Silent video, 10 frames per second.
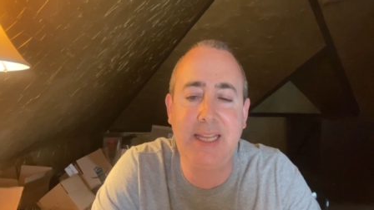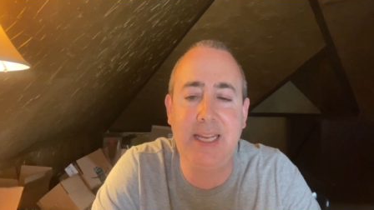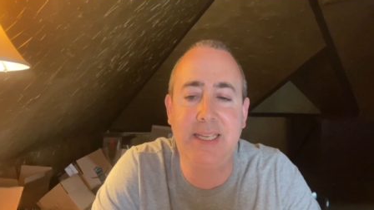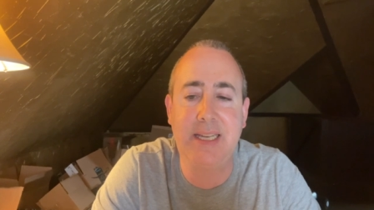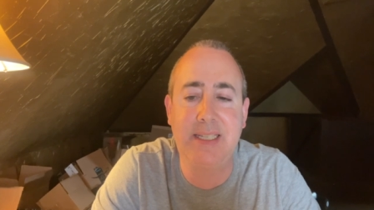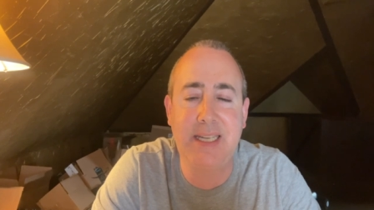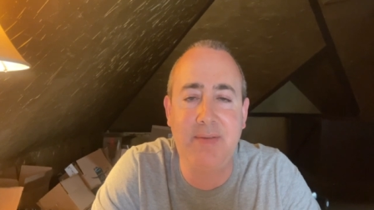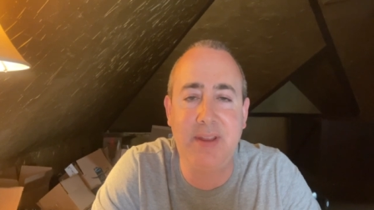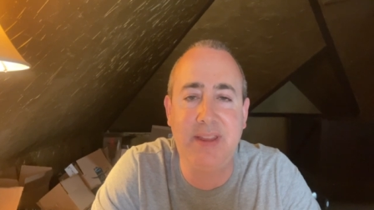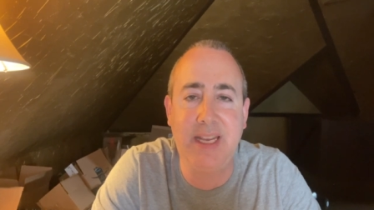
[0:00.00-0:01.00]
these
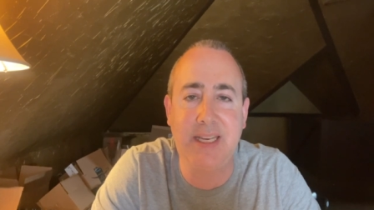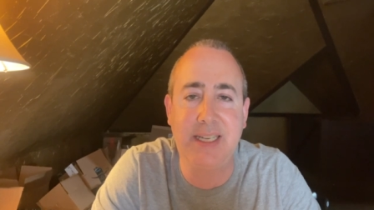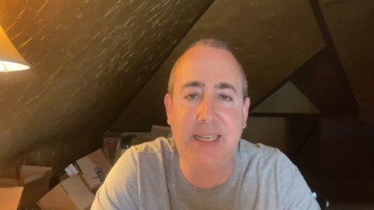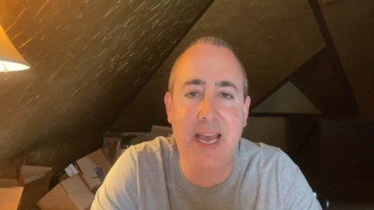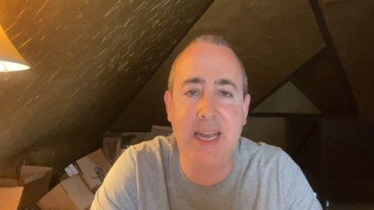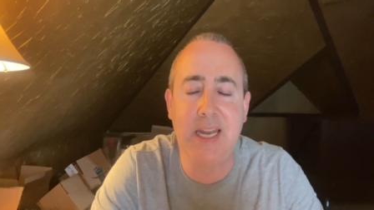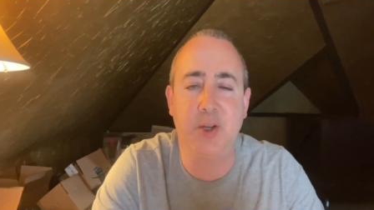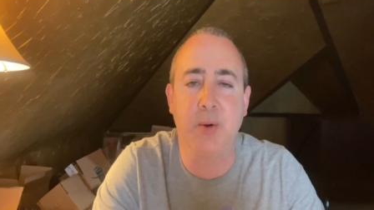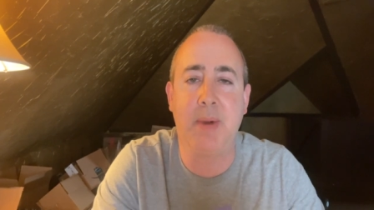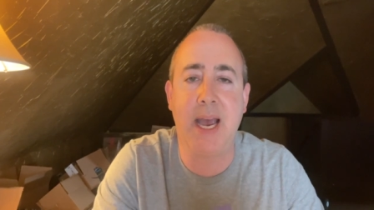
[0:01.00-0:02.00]
7 things again, and
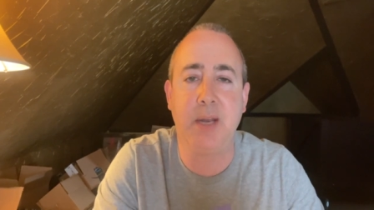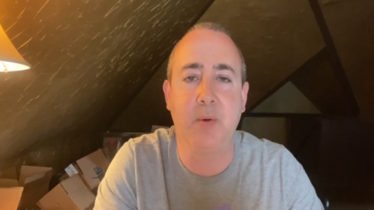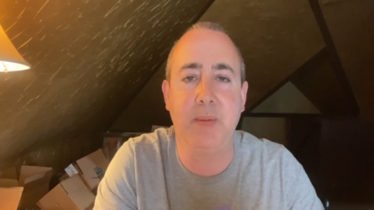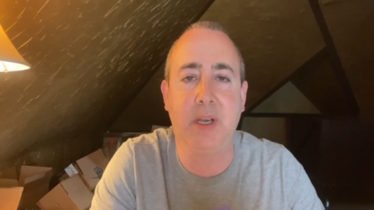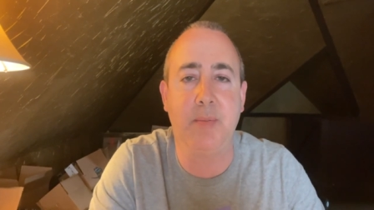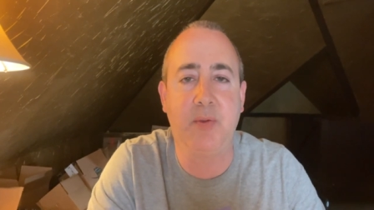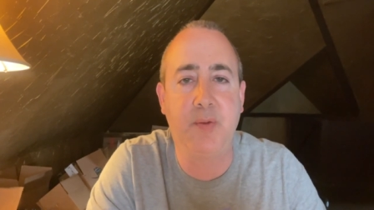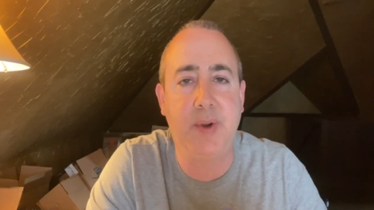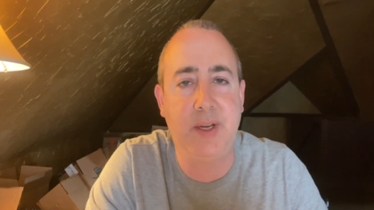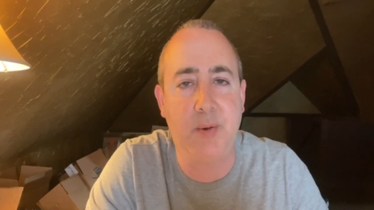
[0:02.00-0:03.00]
your mind will become
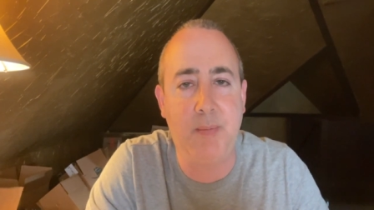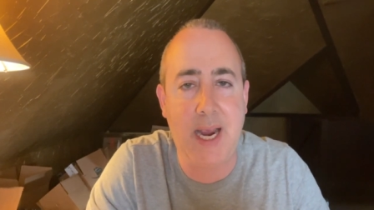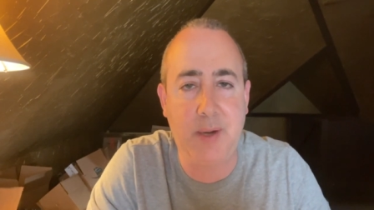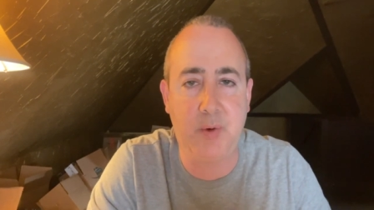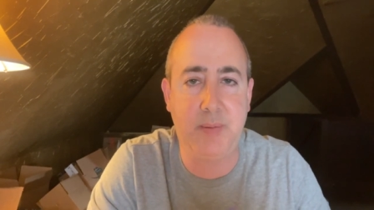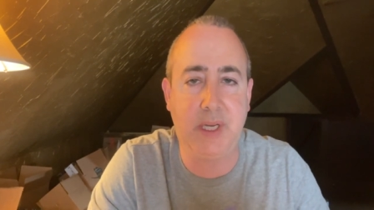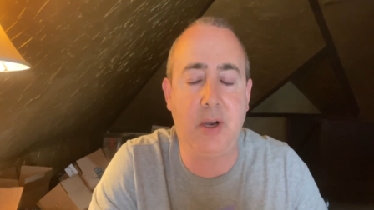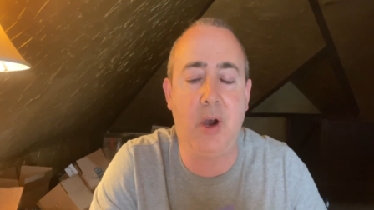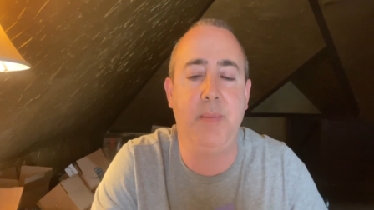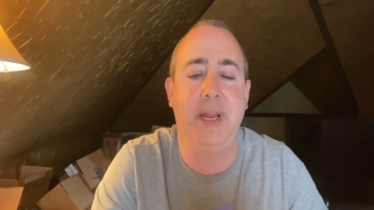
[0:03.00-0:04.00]
free, your mind will
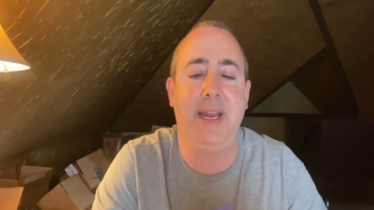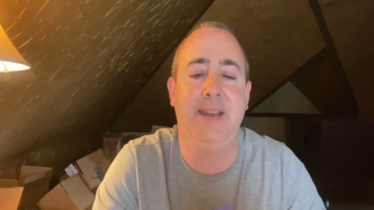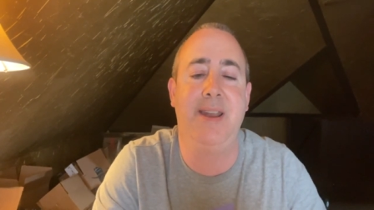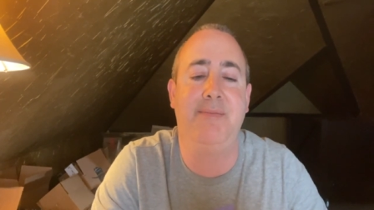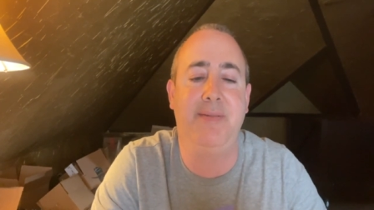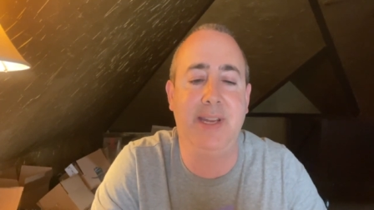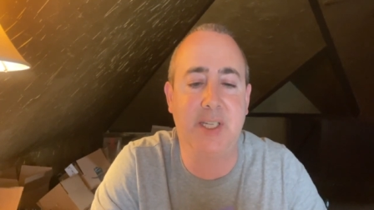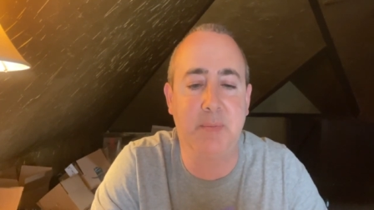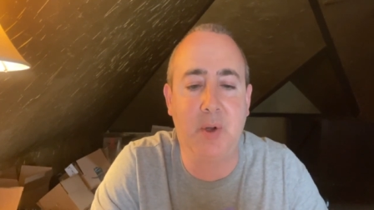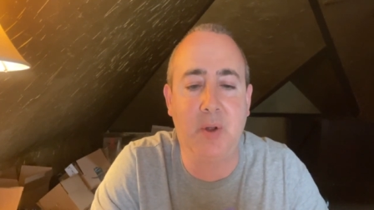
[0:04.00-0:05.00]
become
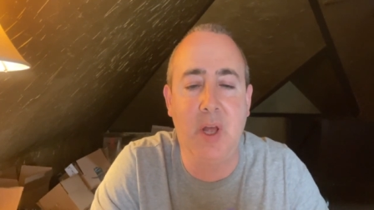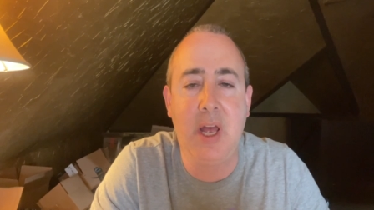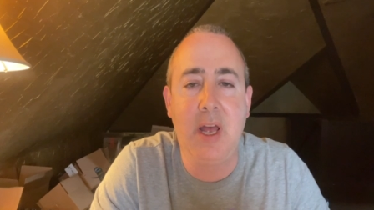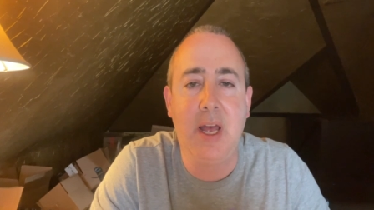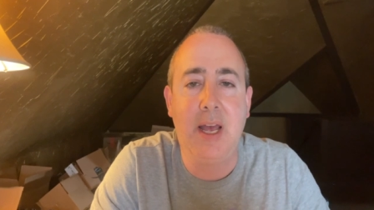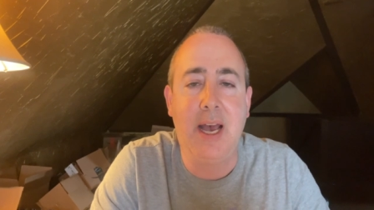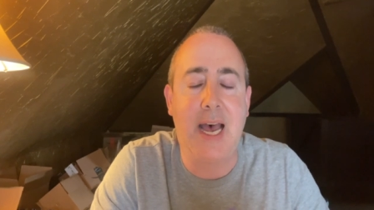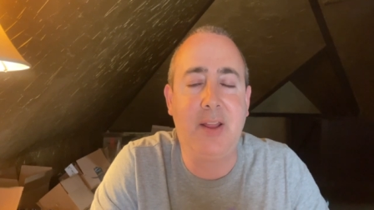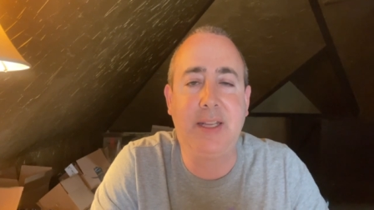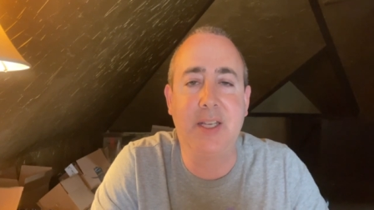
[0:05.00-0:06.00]
invincible.
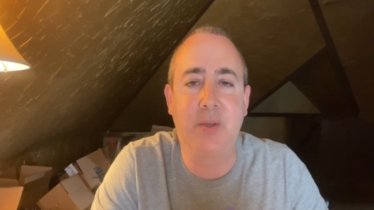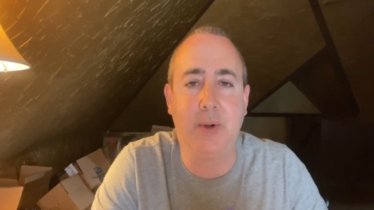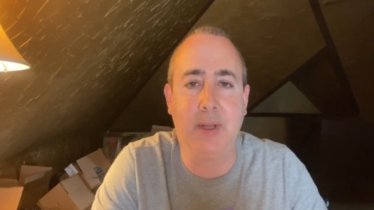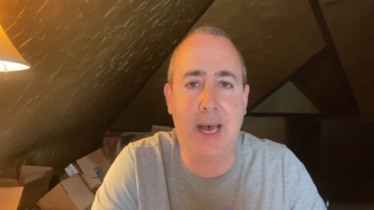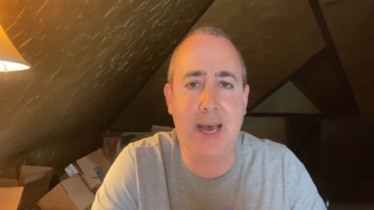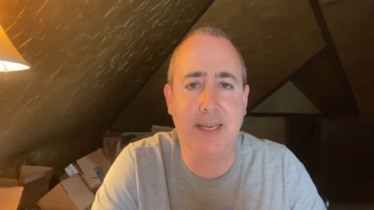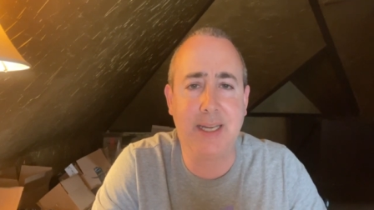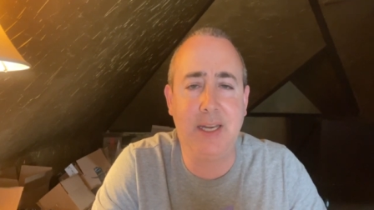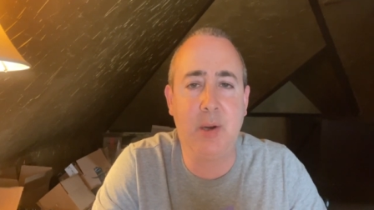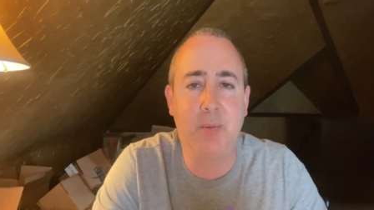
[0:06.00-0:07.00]
I like this one a lot.
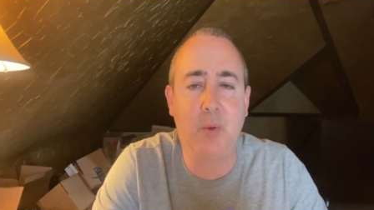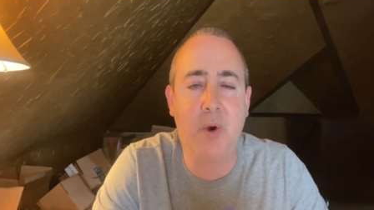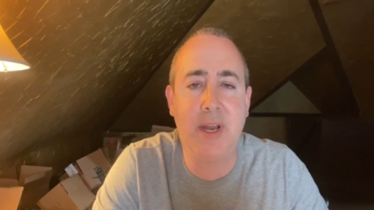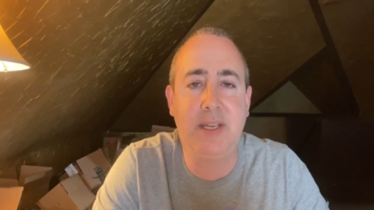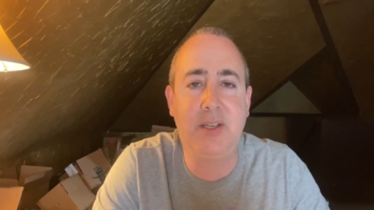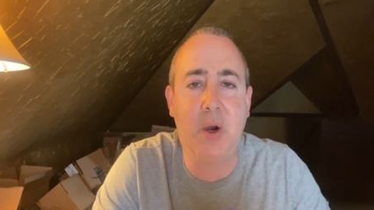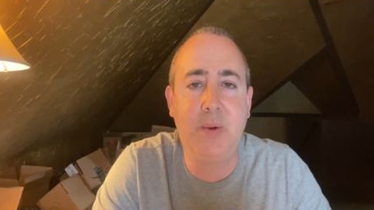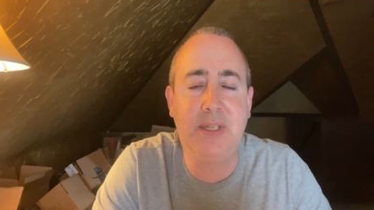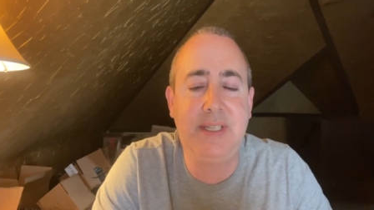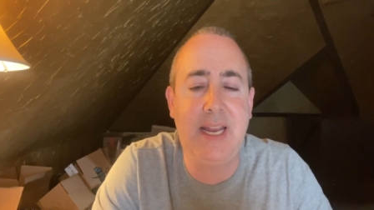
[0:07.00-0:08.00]
Number 1,
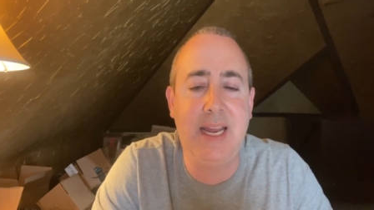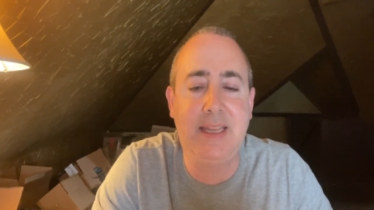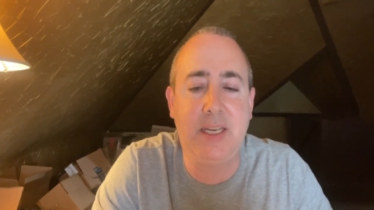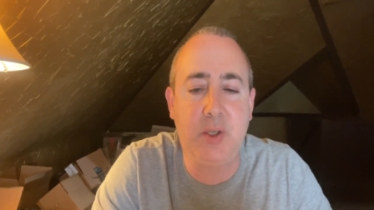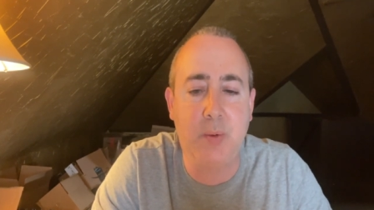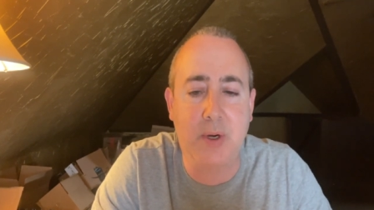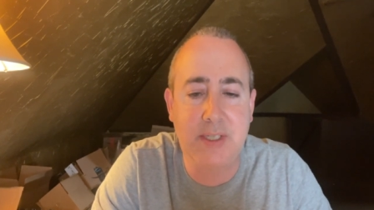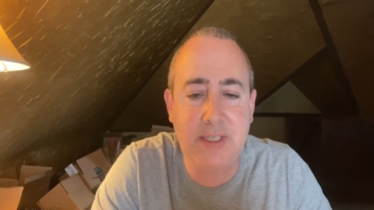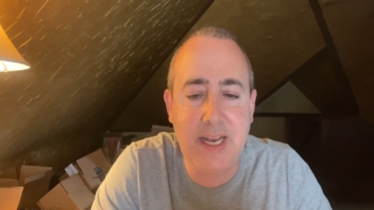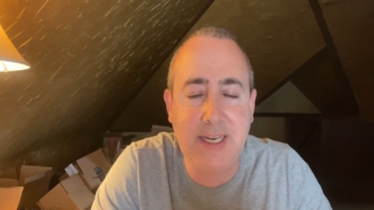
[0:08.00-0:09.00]
don't say that you are
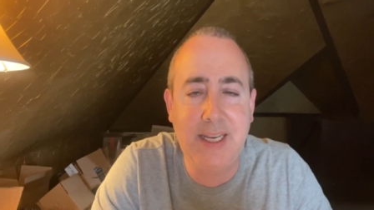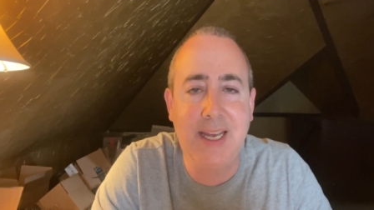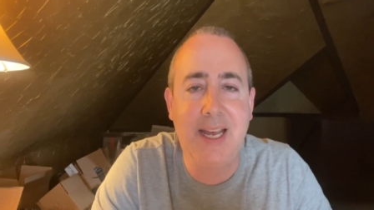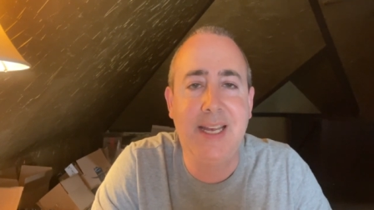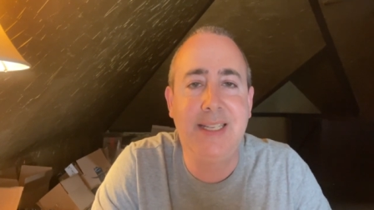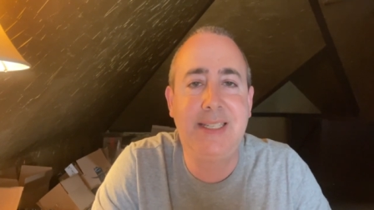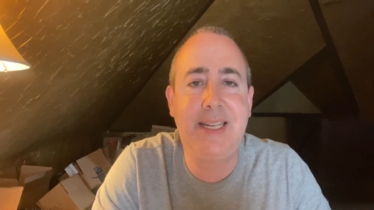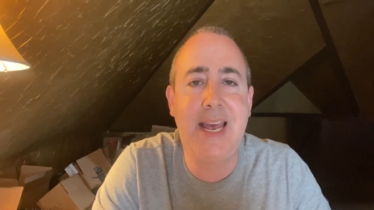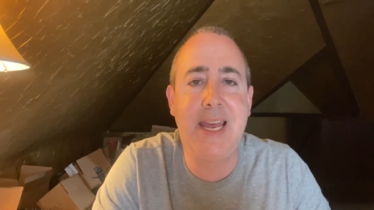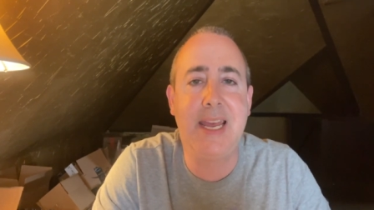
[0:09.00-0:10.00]
sick.
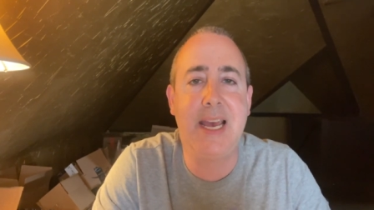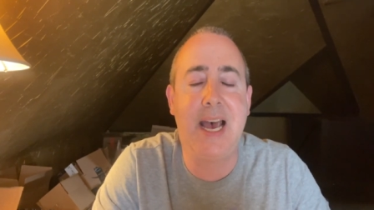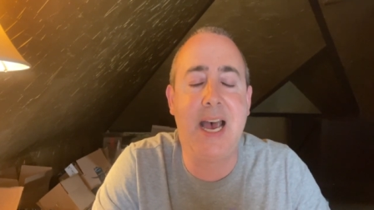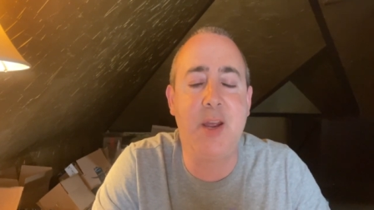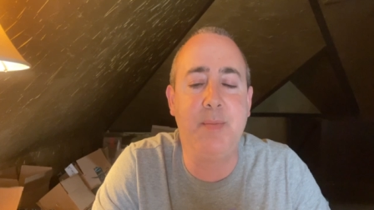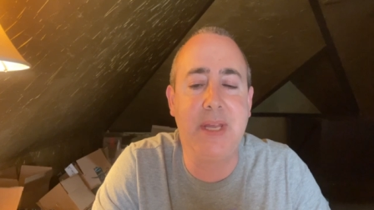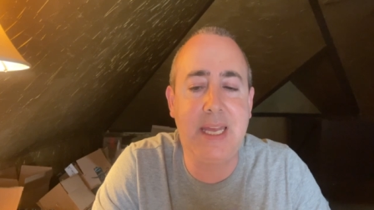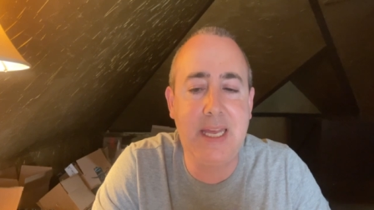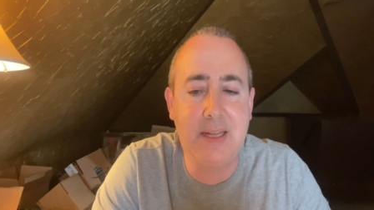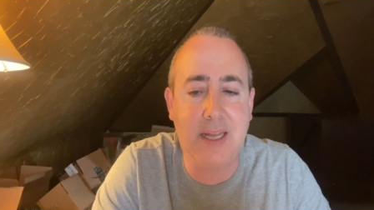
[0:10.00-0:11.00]
Say, I am
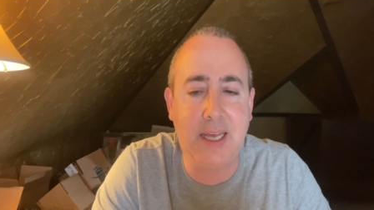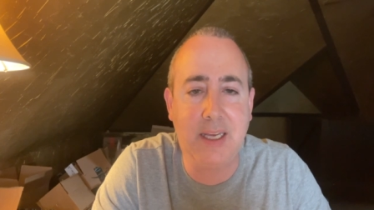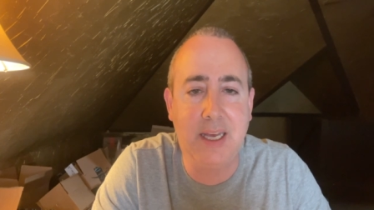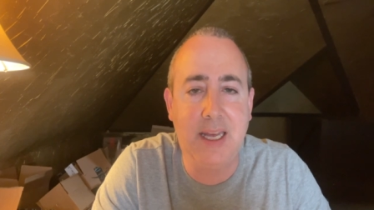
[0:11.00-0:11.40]
healing.